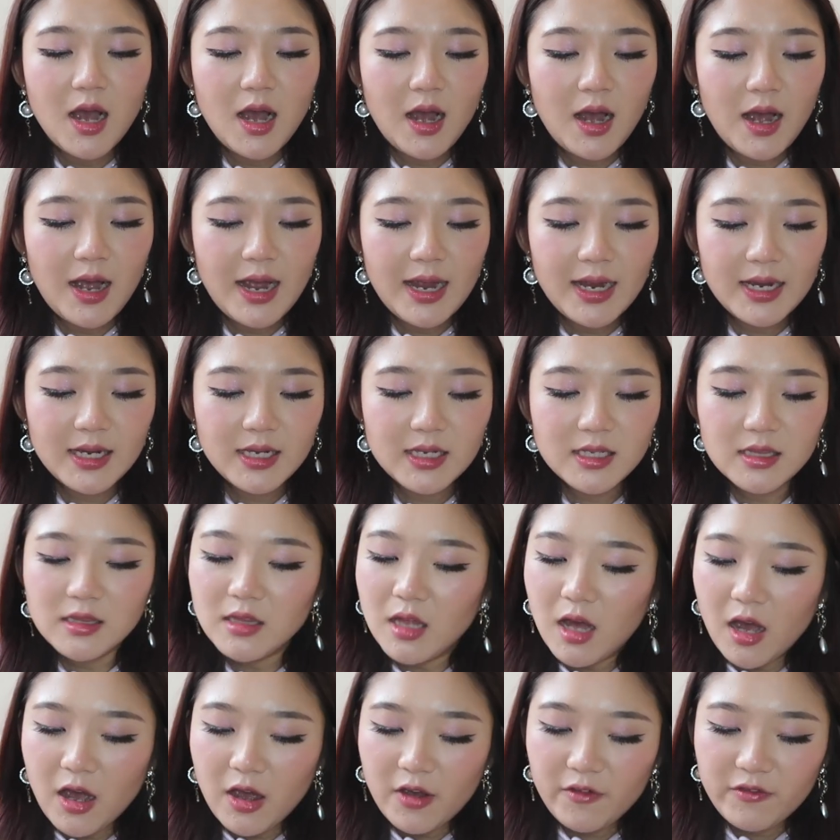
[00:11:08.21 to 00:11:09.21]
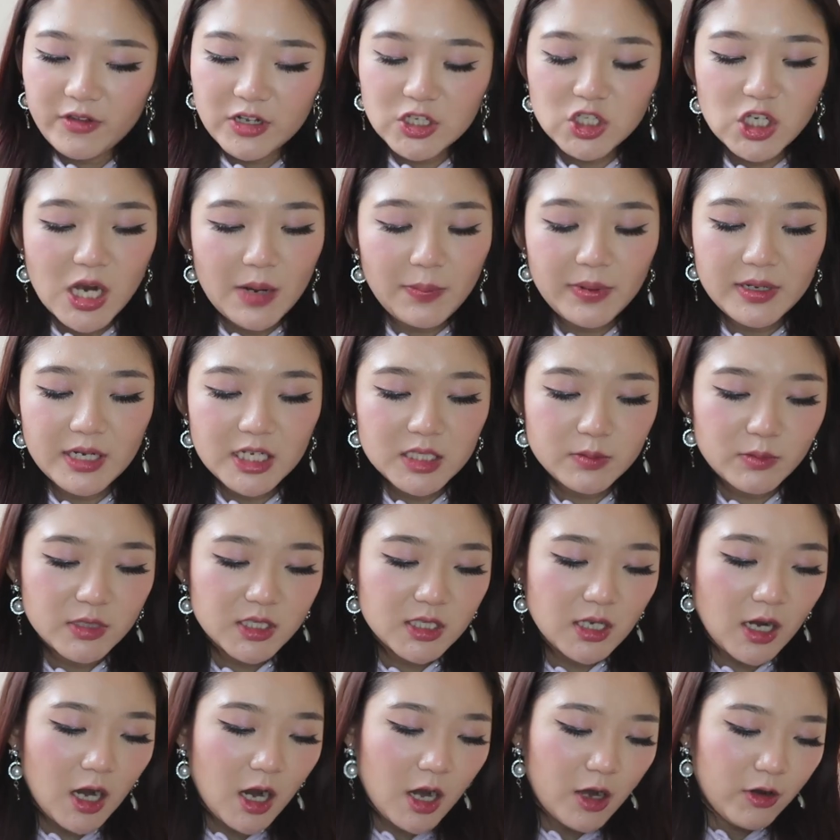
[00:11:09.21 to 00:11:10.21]
I love Japanese
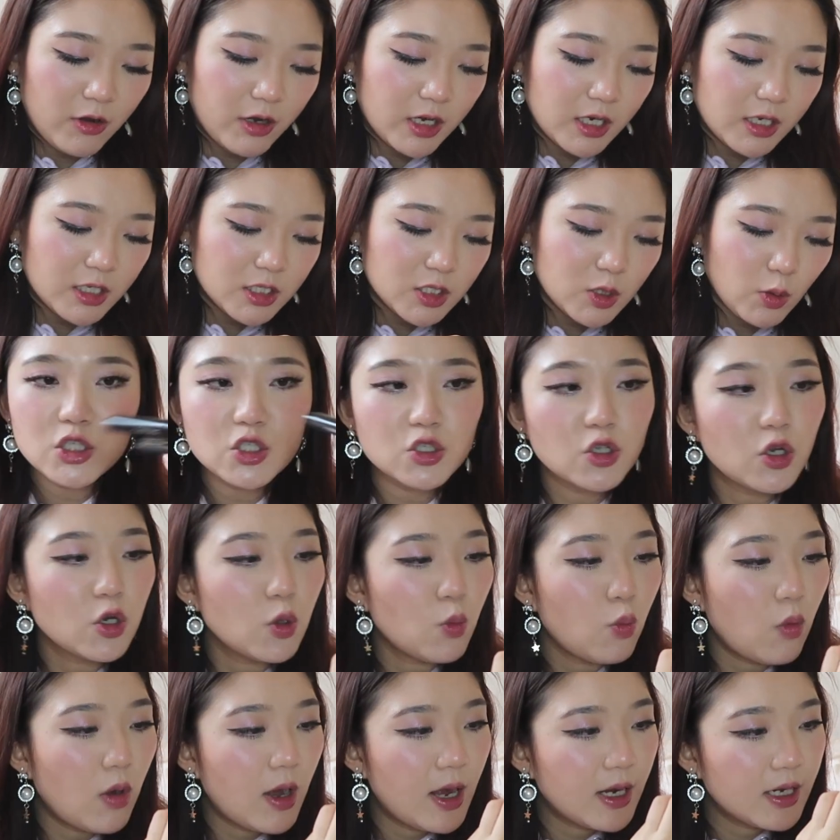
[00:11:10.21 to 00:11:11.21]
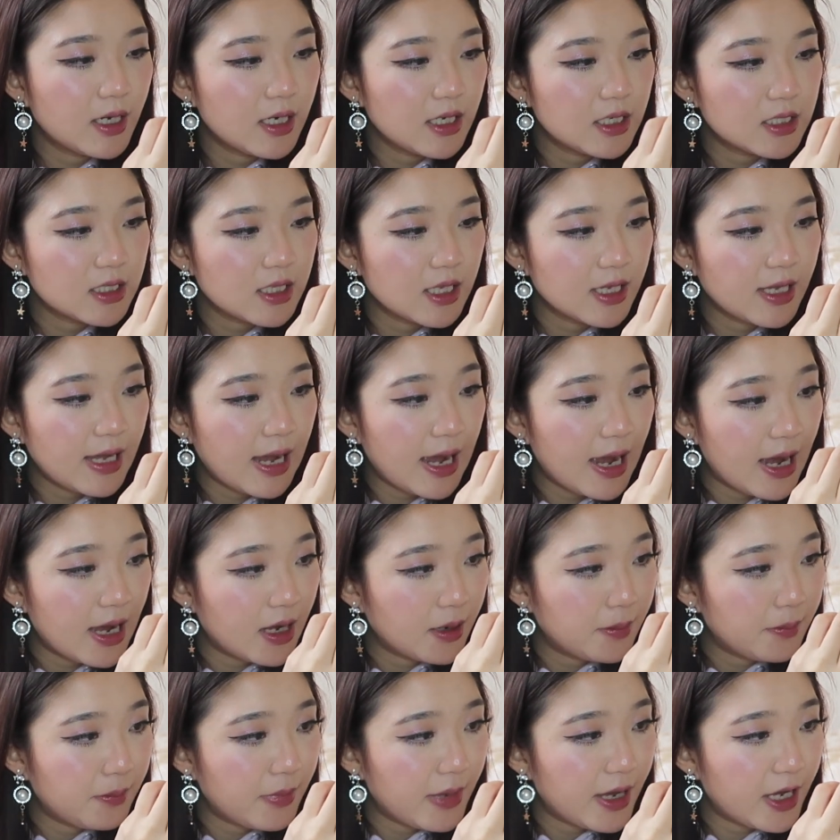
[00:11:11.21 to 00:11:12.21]
mascaras. So one is the
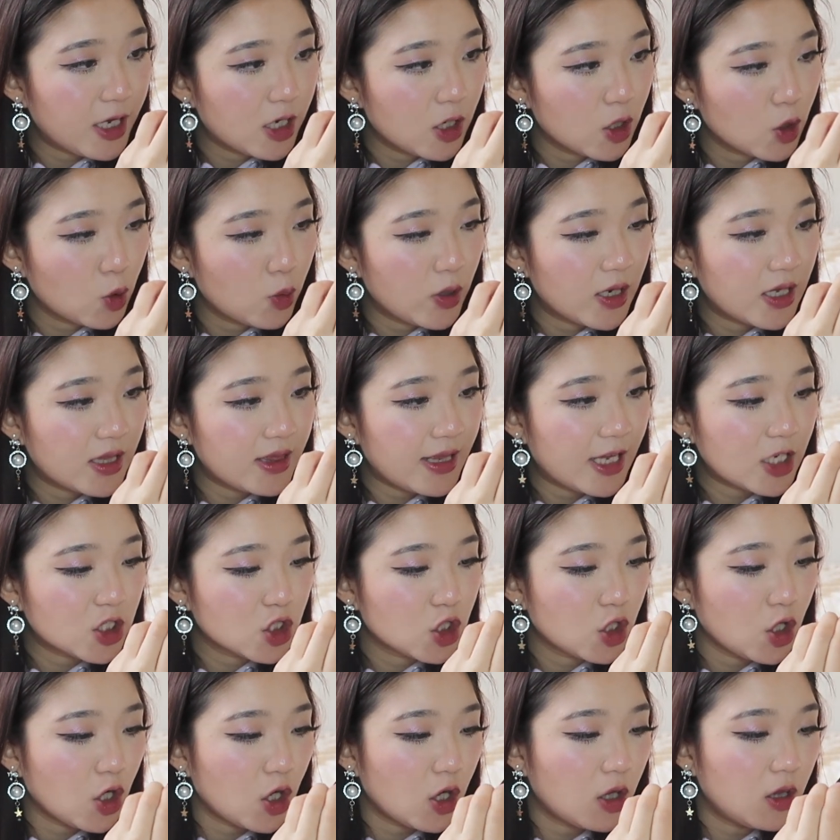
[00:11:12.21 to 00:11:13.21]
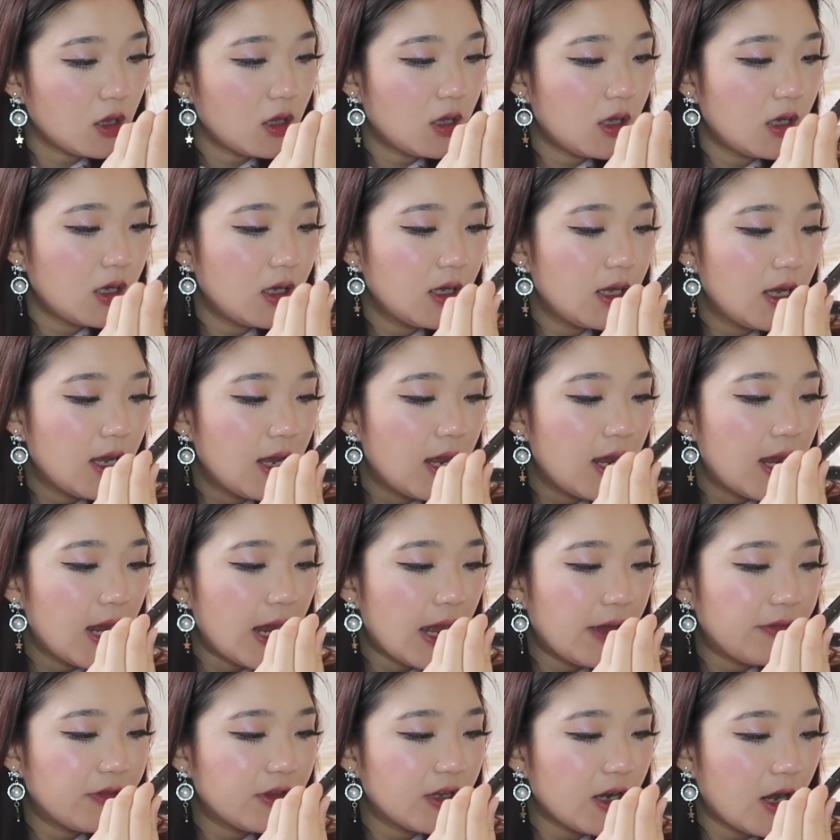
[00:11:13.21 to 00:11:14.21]
Canmake Quick Lash Curler
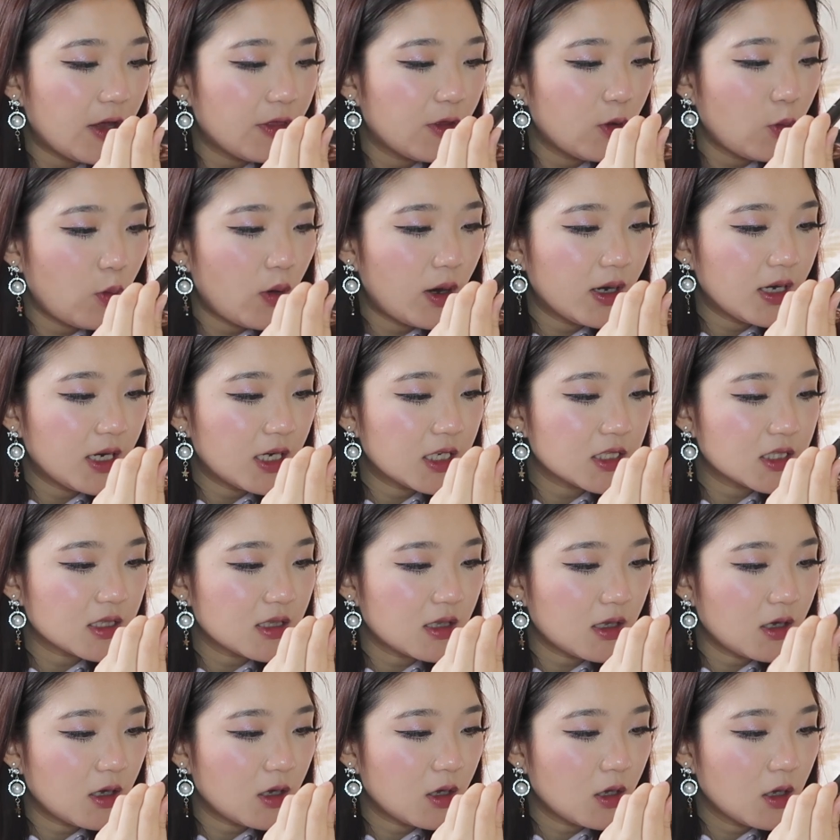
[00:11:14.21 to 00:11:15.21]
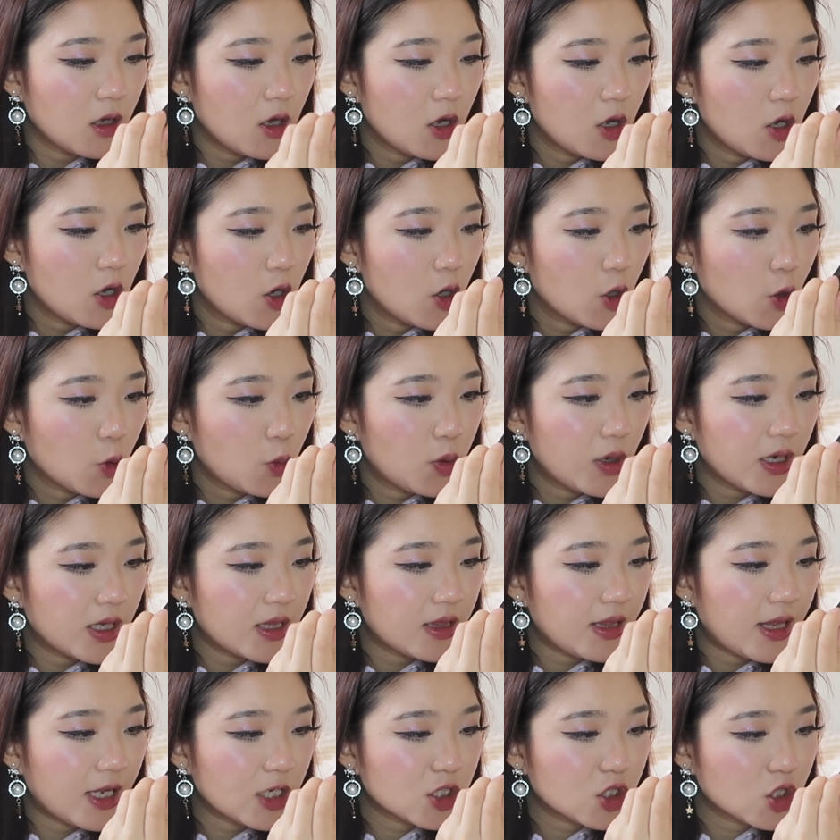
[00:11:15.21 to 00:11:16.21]
and the other one is the Quick
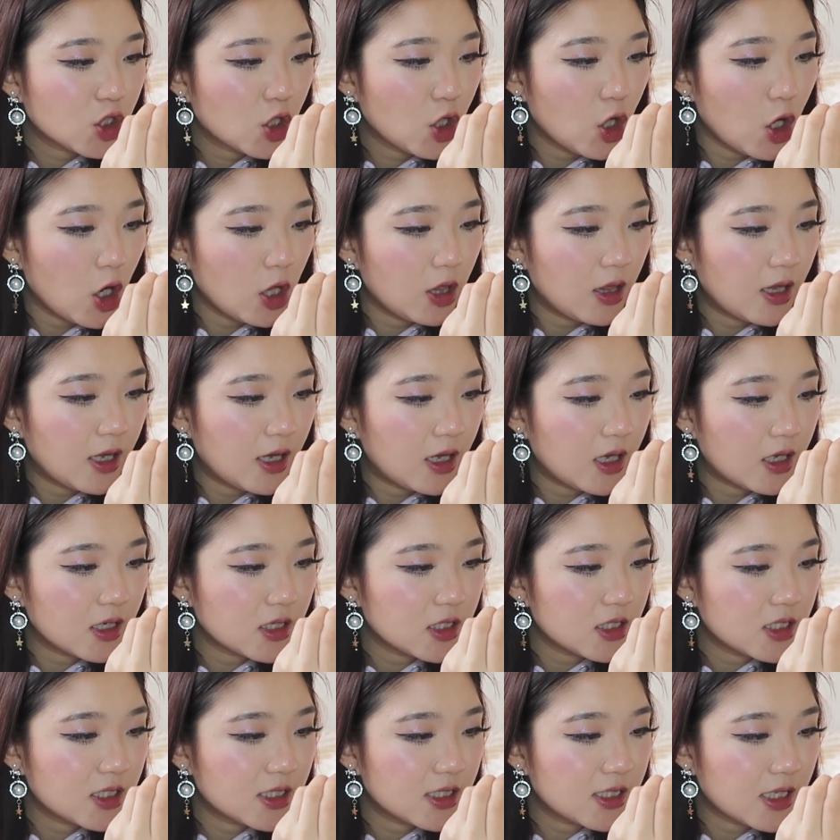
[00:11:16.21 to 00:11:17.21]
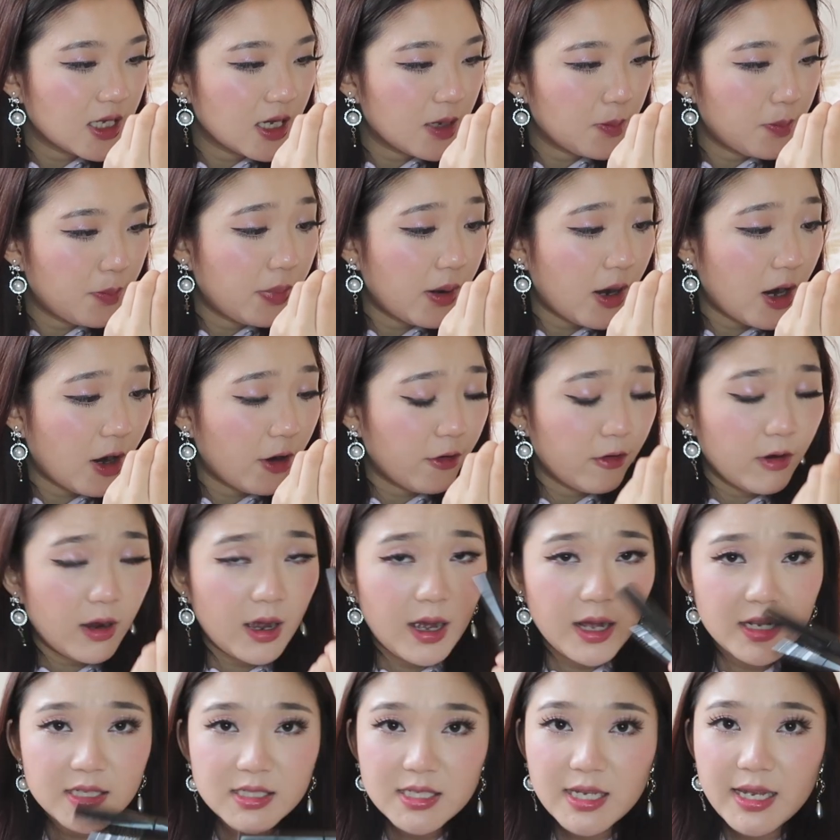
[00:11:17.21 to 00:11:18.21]
Lash Curler
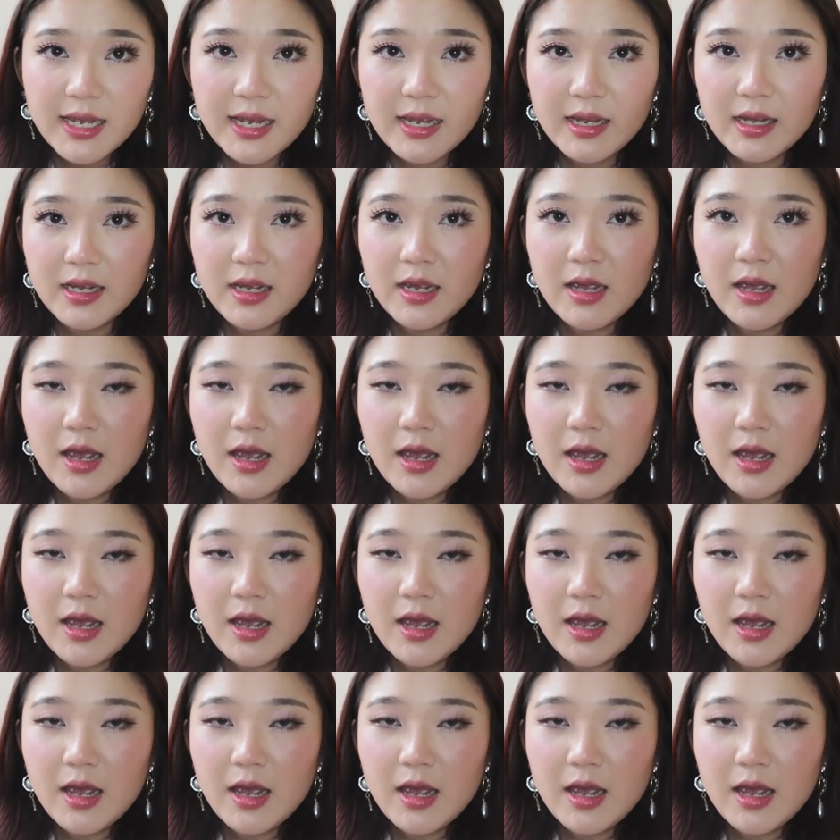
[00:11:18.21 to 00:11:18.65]
Separate.